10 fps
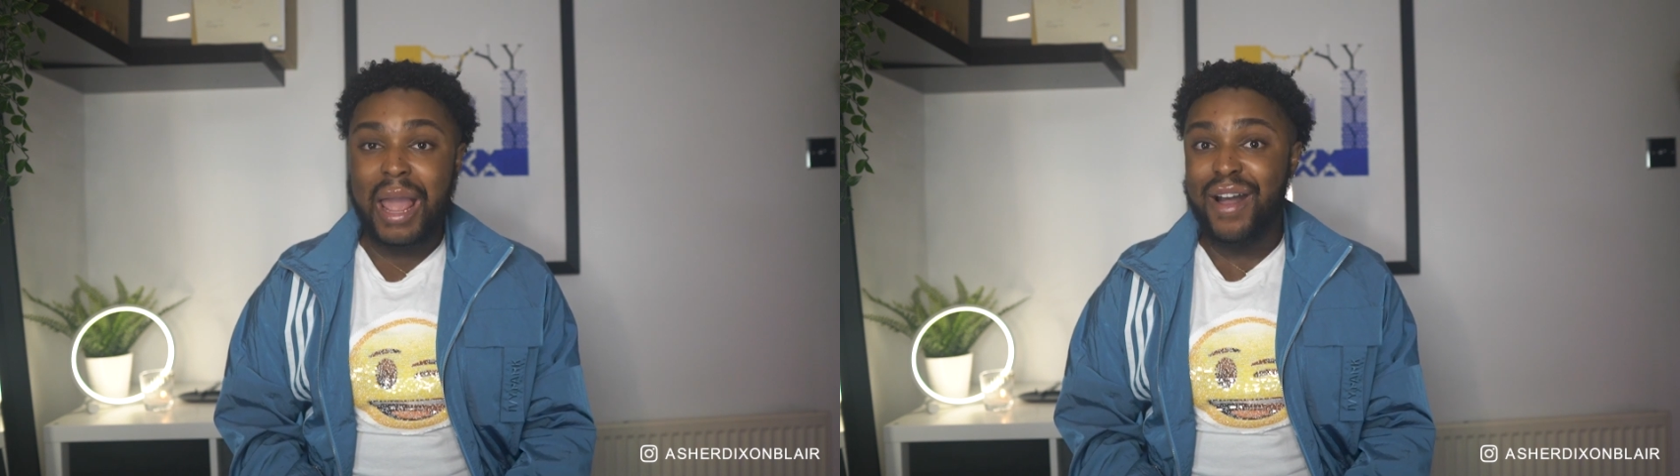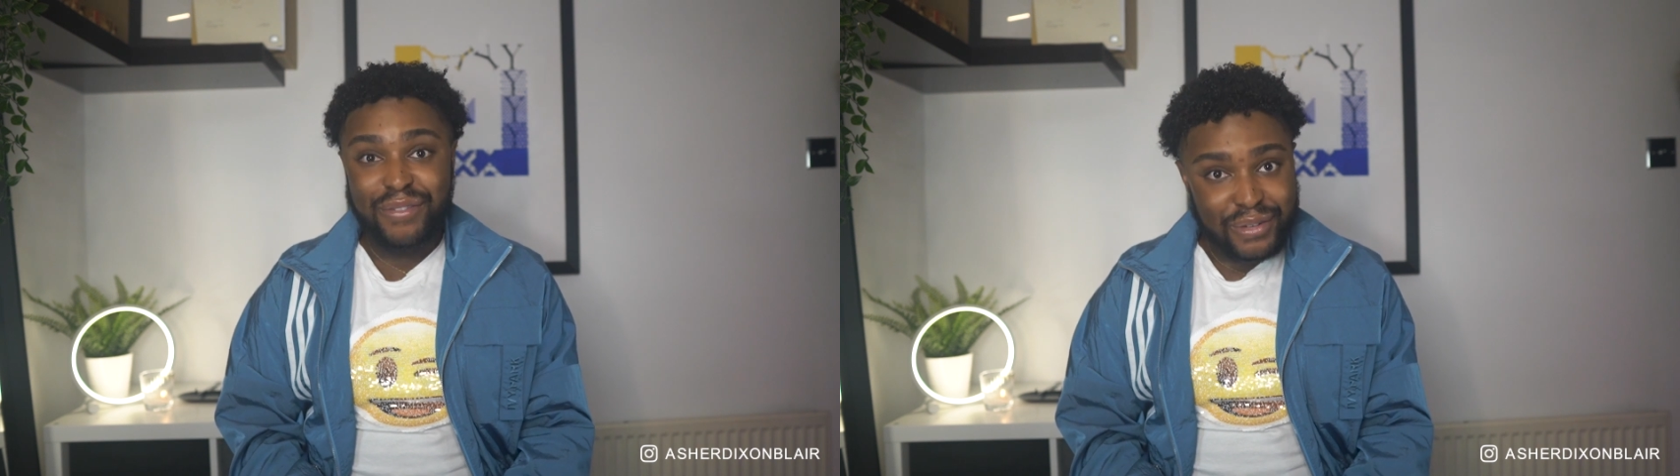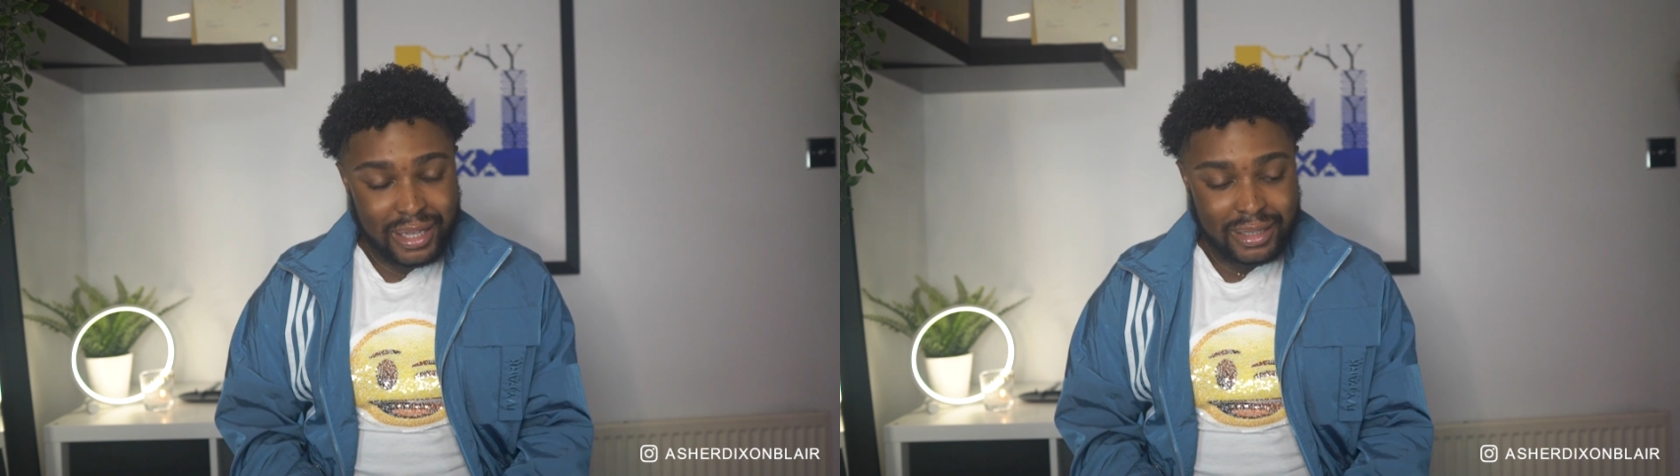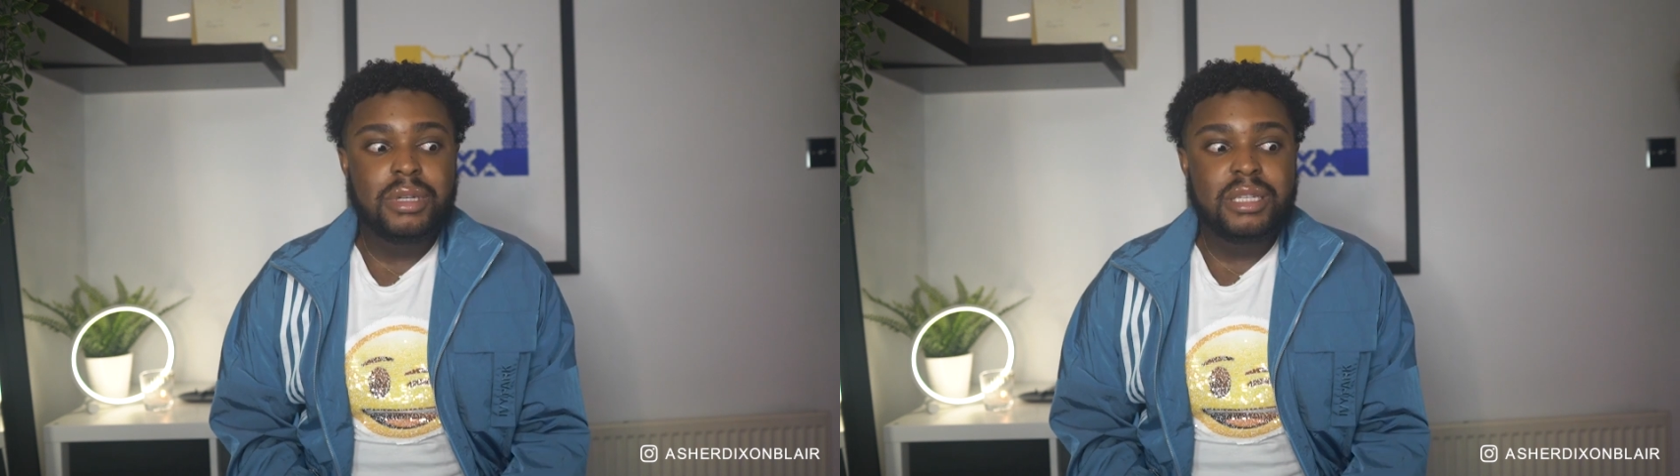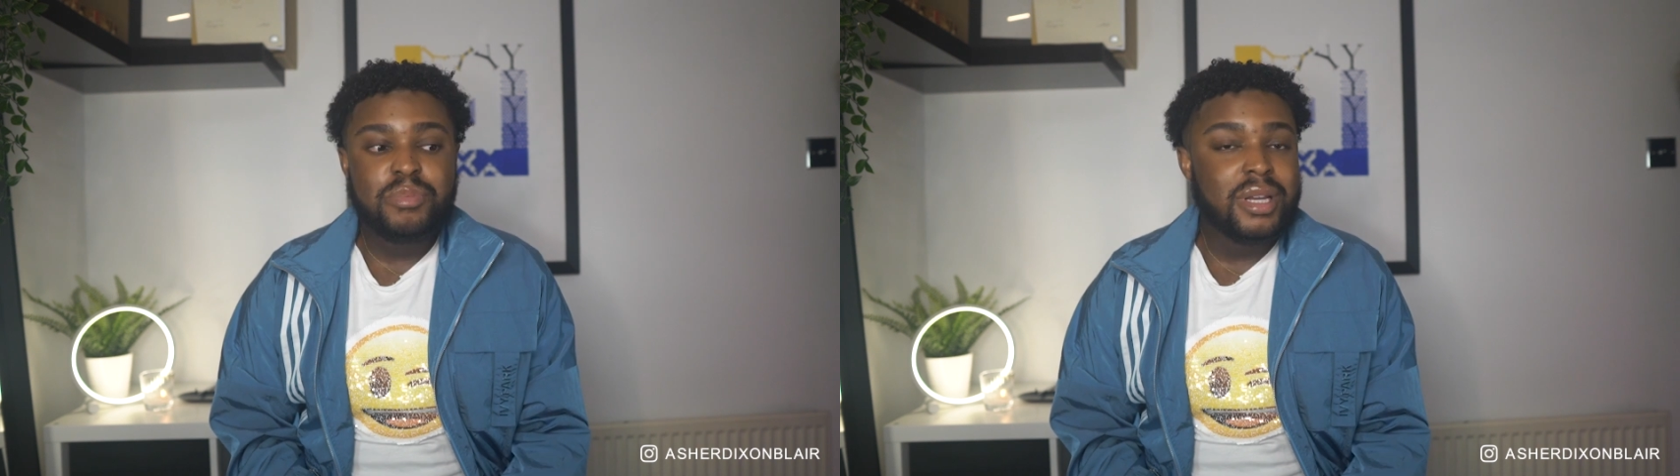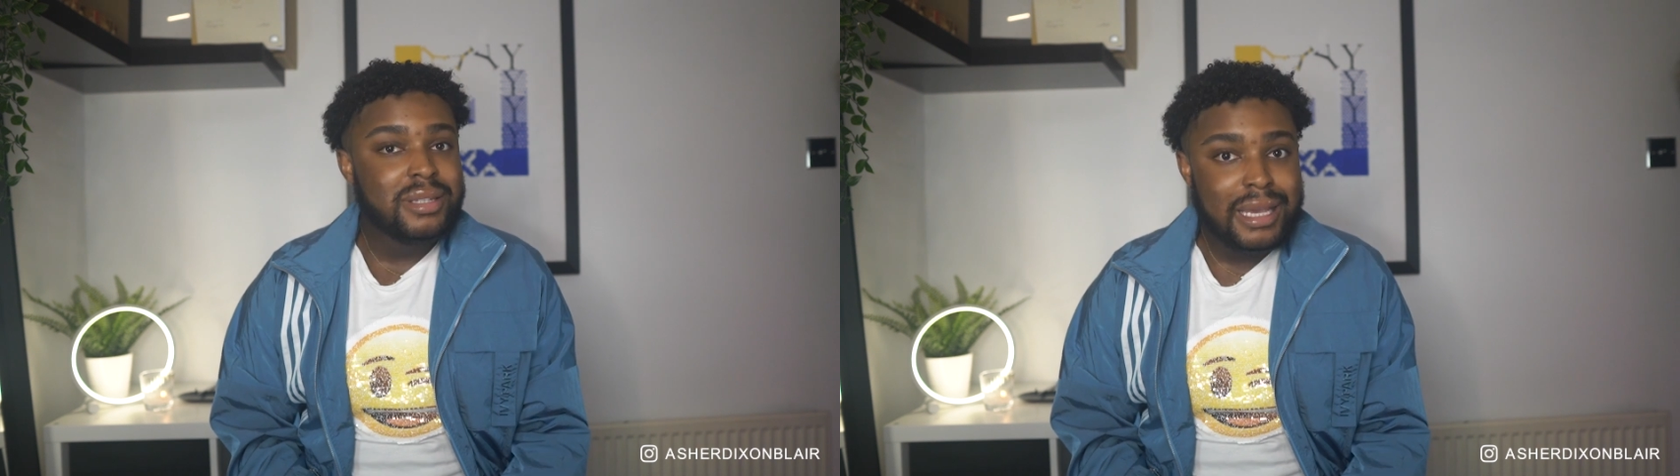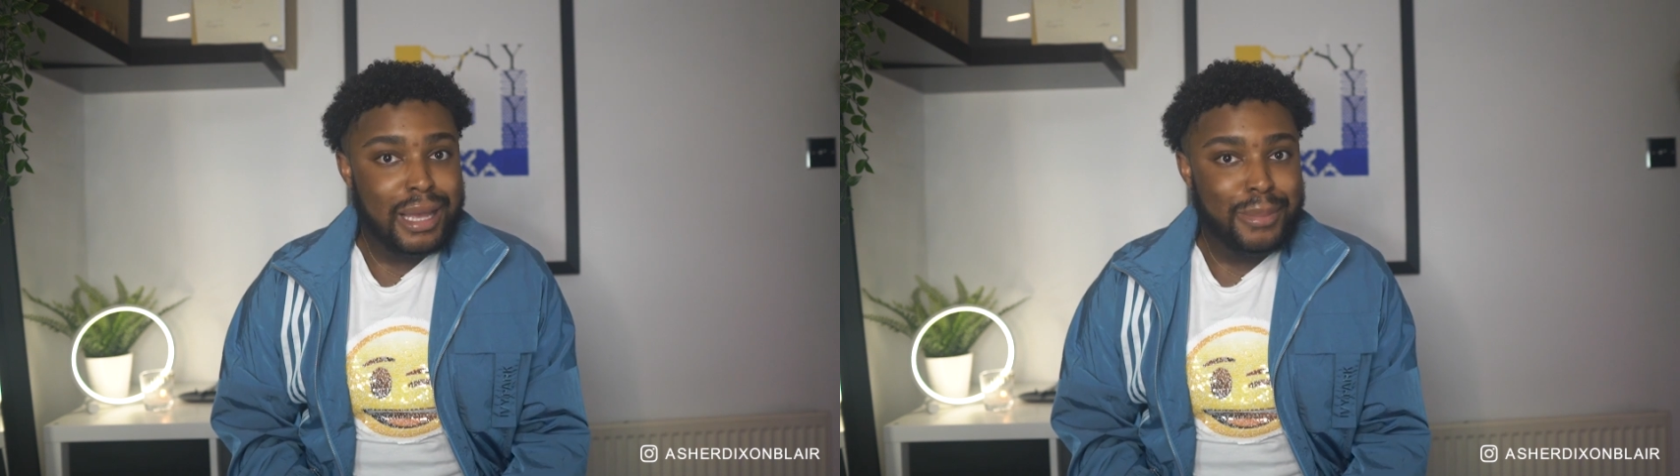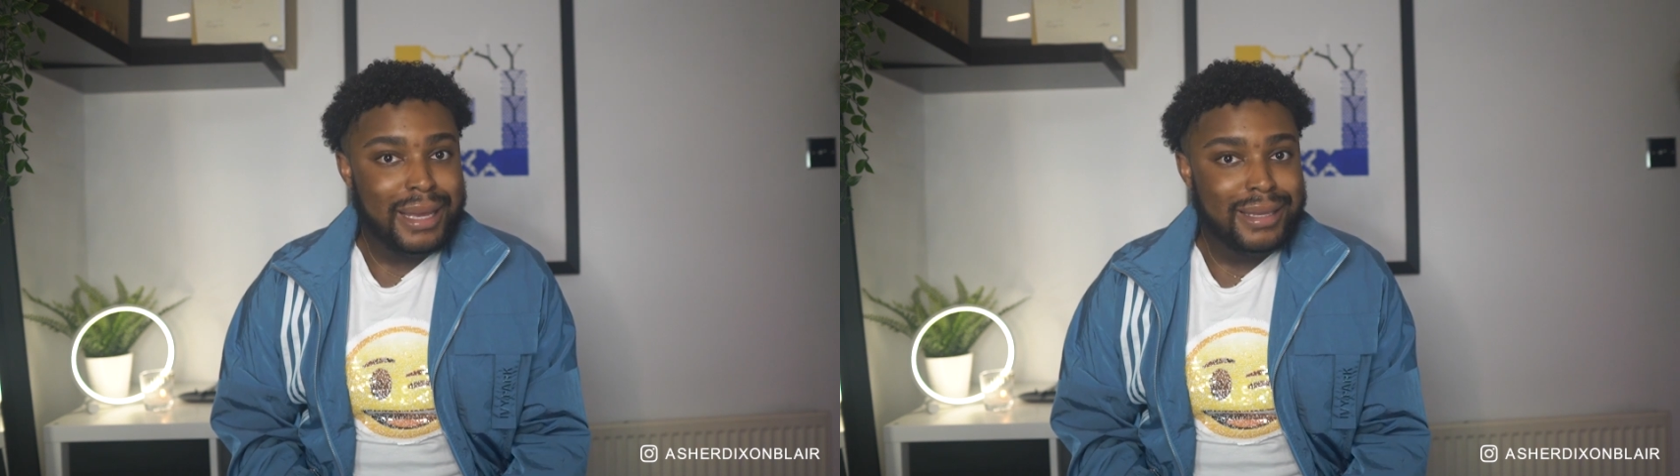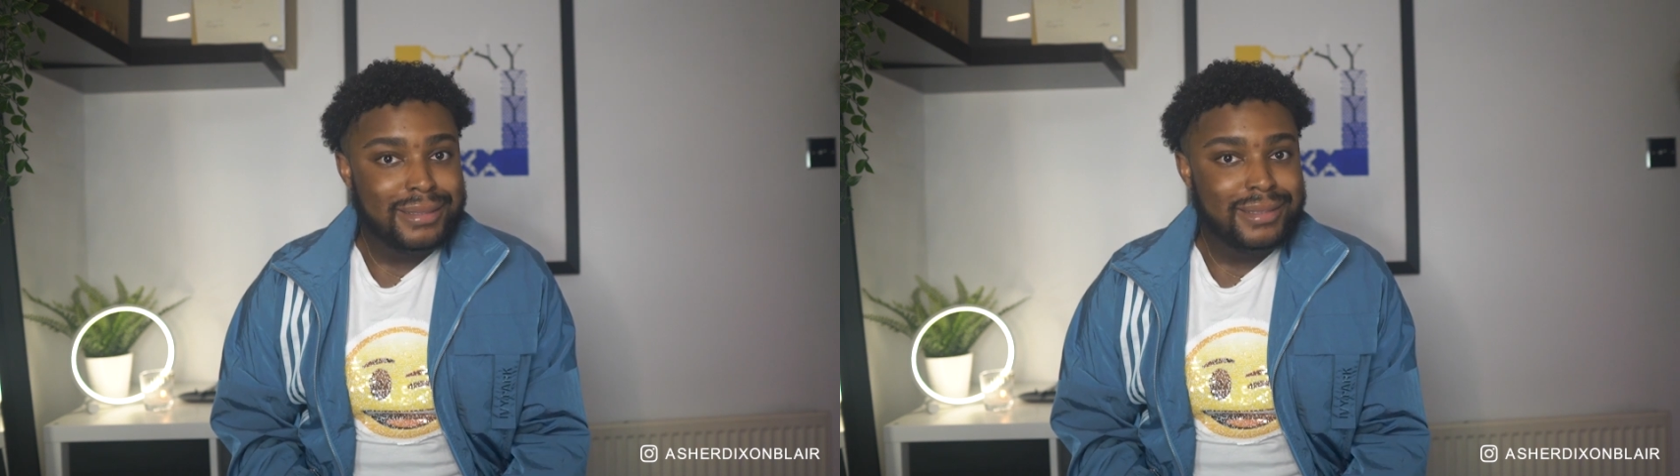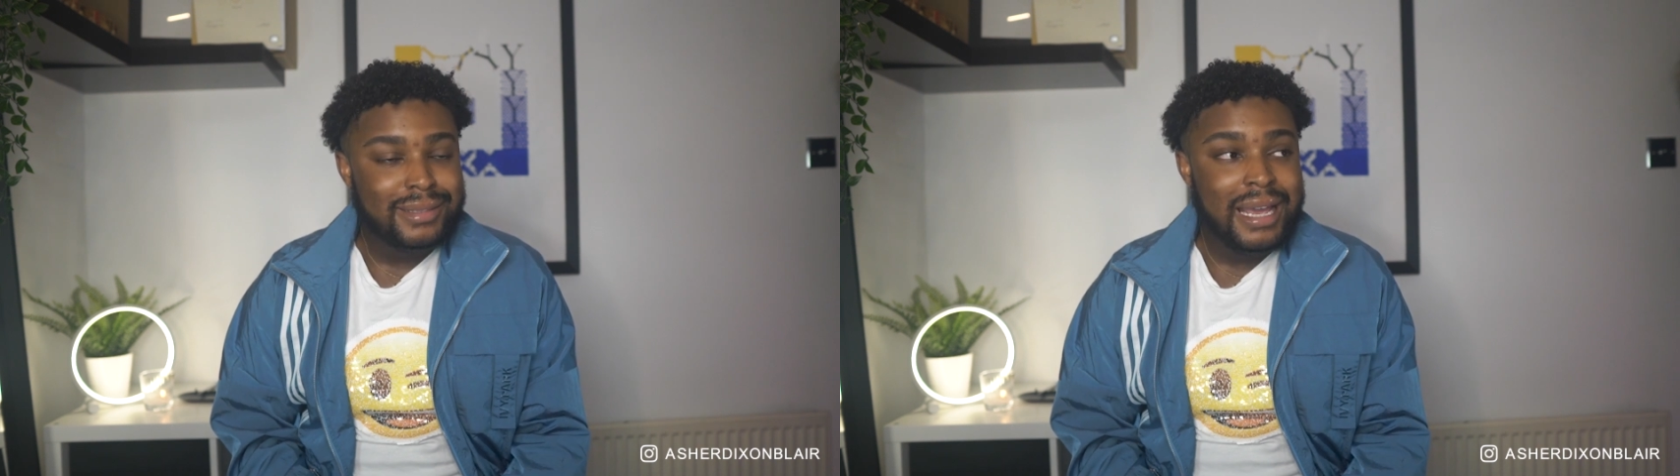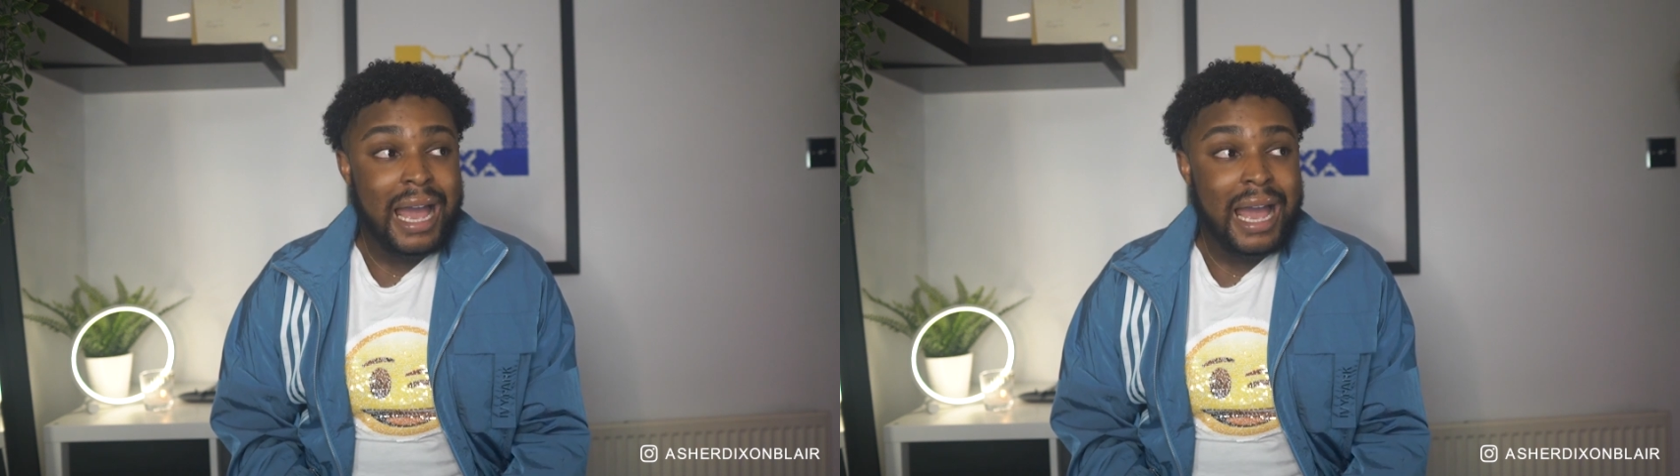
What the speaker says: Ever, because Beyoncé held my hand